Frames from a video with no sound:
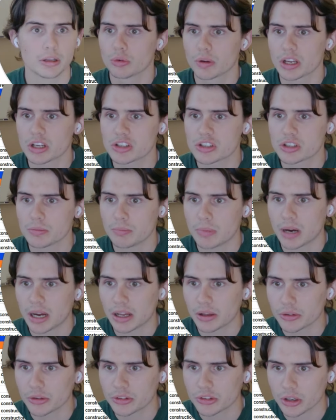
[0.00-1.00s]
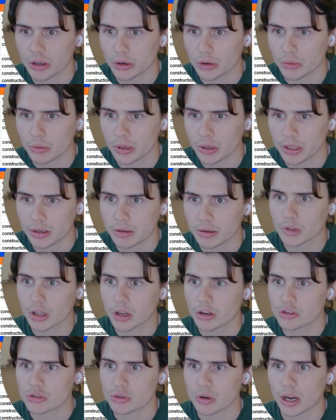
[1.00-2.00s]
You reached milestone
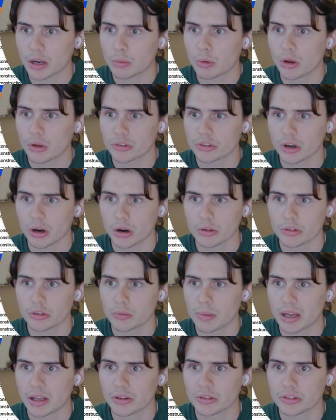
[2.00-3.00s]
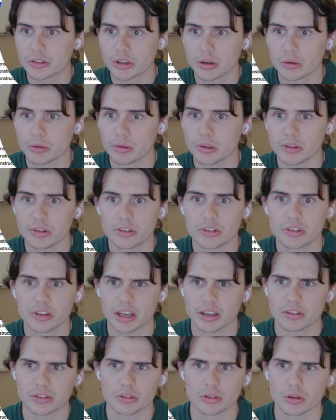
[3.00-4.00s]
drywall start, so milestone
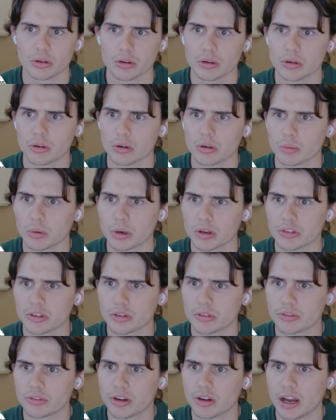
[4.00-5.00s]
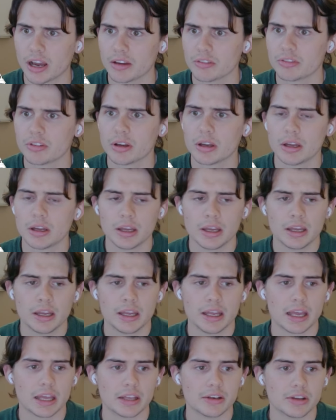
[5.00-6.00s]
6 or what is this, 5.
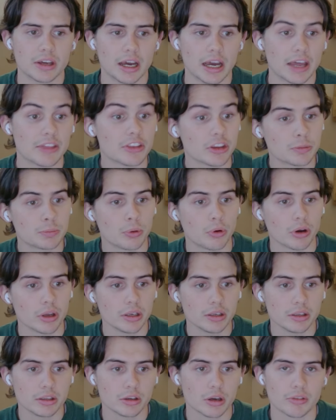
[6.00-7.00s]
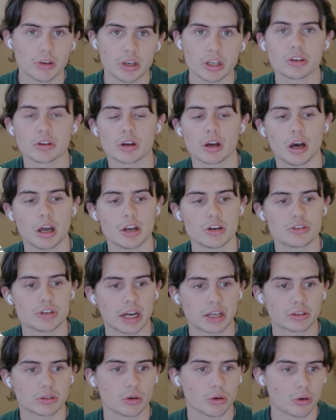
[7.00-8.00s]
And at this point, you have it in your
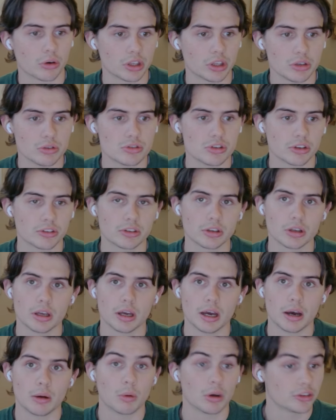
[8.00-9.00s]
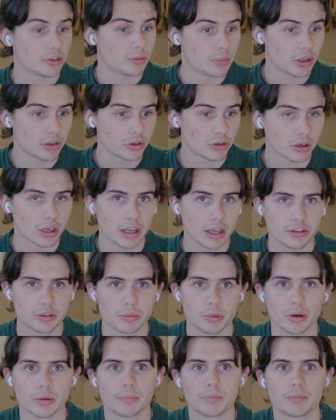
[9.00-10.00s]
contract, or you just want to bill your
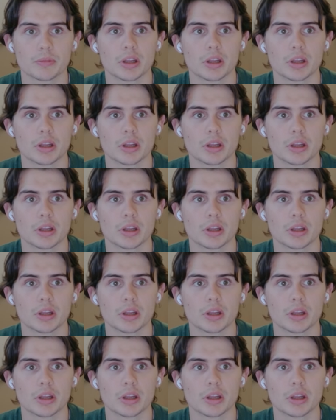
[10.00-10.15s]
customer.